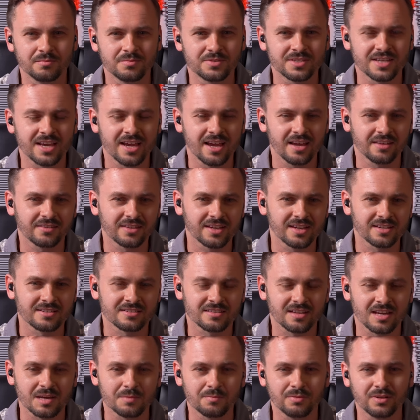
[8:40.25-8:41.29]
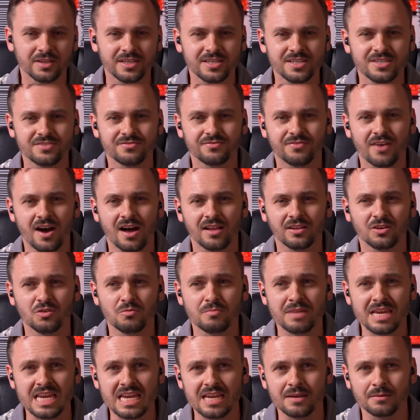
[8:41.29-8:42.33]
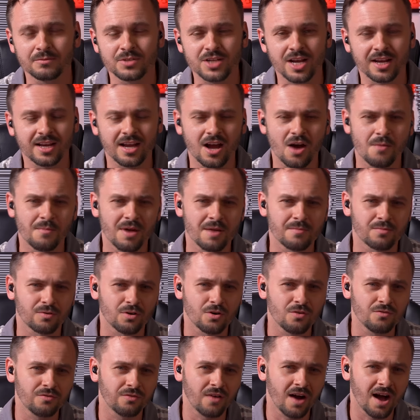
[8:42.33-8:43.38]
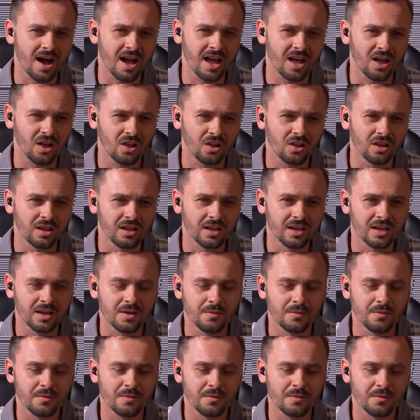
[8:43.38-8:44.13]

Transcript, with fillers: saying things like "Please follow me," "Check out my profile,"